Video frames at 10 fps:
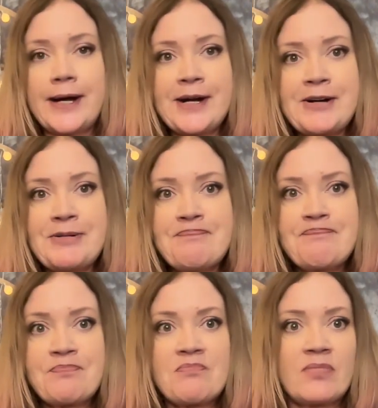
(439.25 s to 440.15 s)

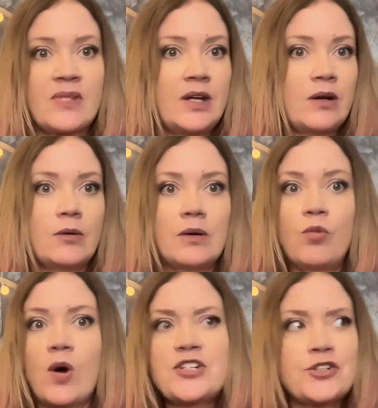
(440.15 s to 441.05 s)

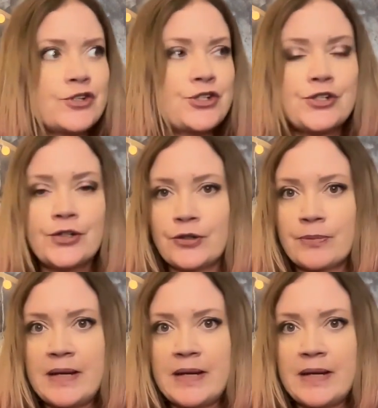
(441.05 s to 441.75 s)
watch your sugar.